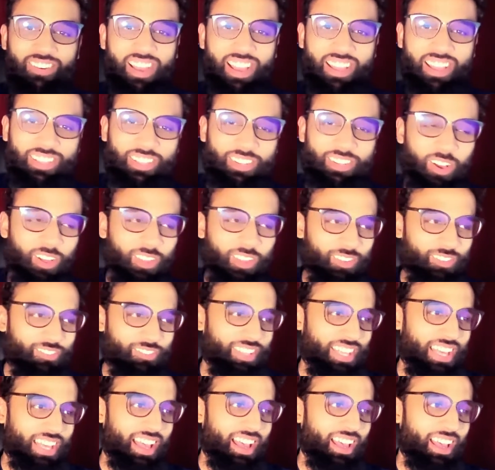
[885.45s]
I did all of
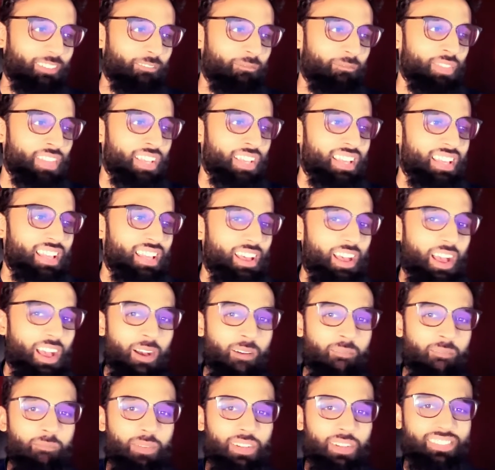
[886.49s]
that,
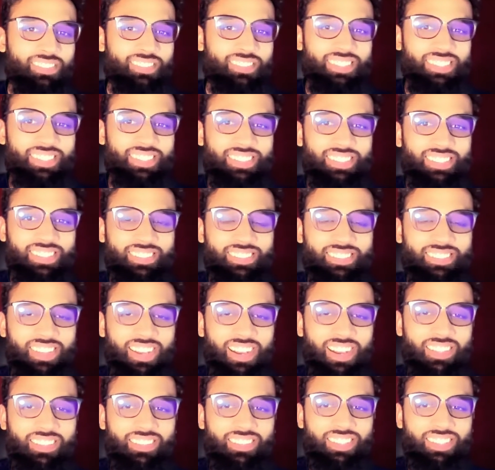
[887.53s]
but still, it's not